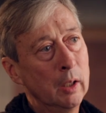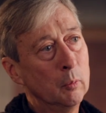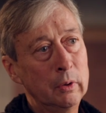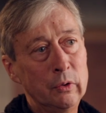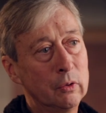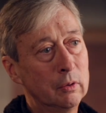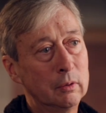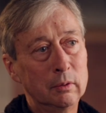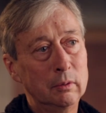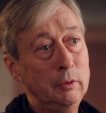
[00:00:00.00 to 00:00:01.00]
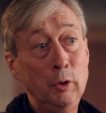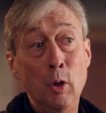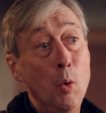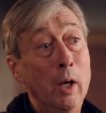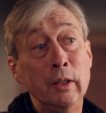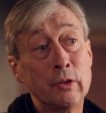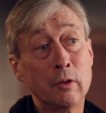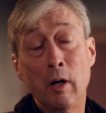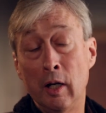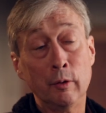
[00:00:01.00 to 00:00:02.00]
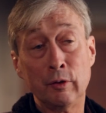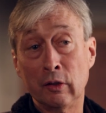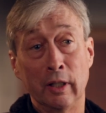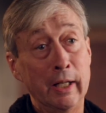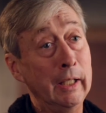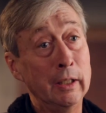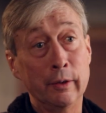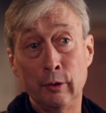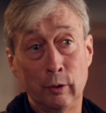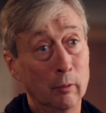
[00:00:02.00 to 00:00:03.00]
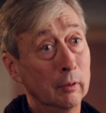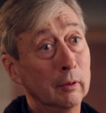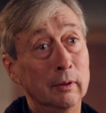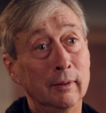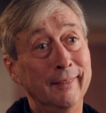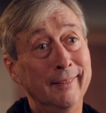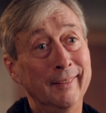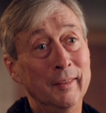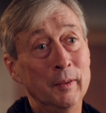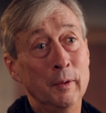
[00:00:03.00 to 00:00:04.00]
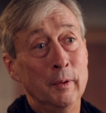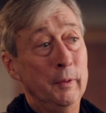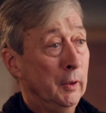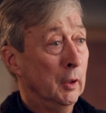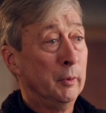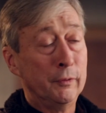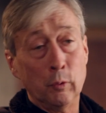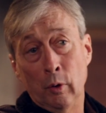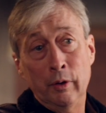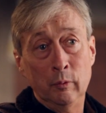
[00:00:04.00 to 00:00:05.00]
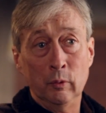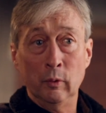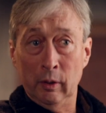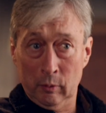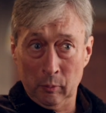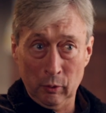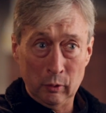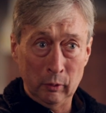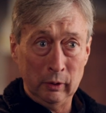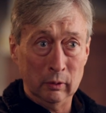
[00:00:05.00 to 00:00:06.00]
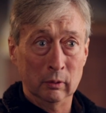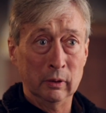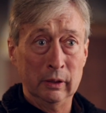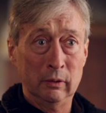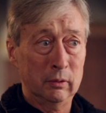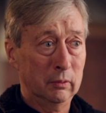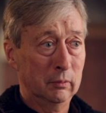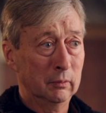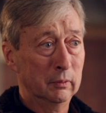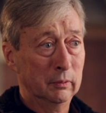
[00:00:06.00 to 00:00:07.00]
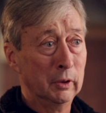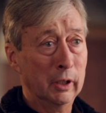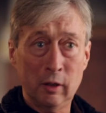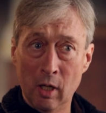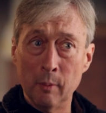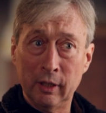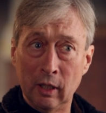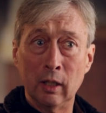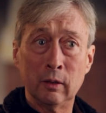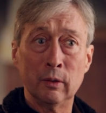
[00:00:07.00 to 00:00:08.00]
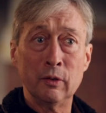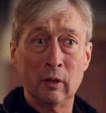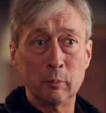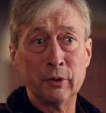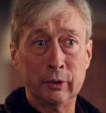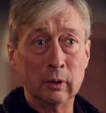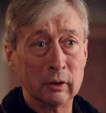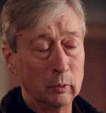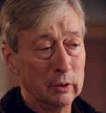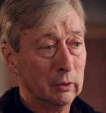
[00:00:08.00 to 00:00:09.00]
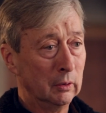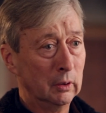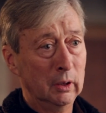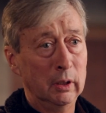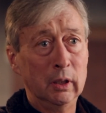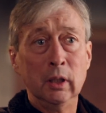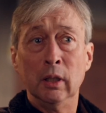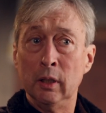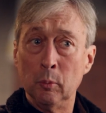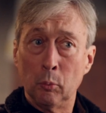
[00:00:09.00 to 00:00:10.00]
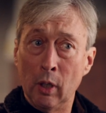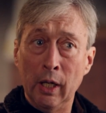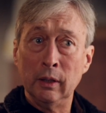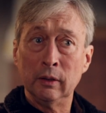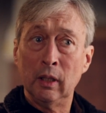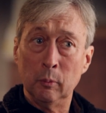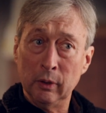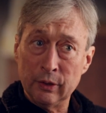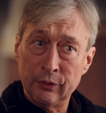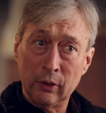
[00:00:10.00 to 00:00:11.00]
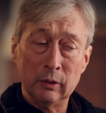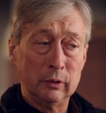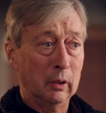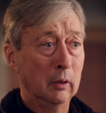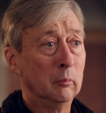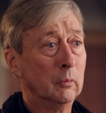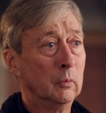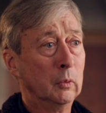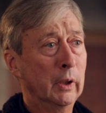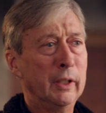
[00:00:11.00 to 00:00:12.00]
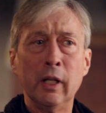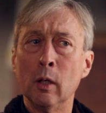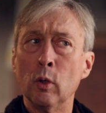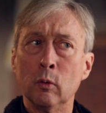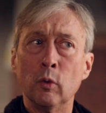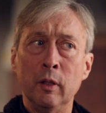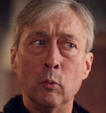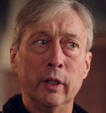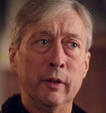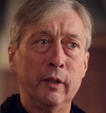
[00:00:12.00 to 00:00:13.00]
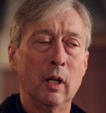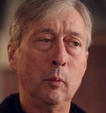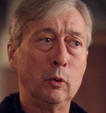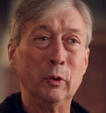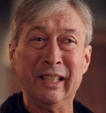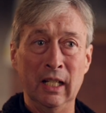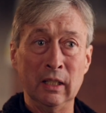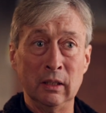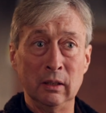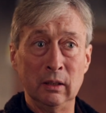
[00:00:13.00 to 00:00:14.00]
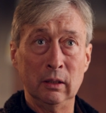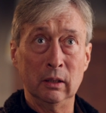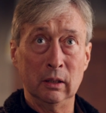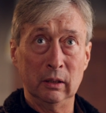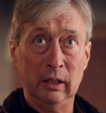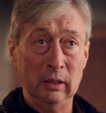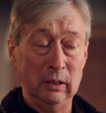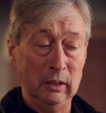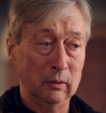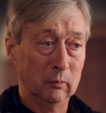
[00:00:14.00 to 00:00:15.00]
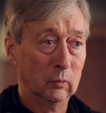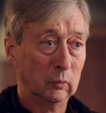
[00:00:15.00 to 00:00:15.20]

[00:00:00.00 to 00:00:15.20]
It was, you know what? It started out just like any other show. The year before, i had been doing, you know, like a lot of comic characters and a couple of serious ones. And then Brian came in and said, uh, I think I worked with him one other time doing can, uh, Candide.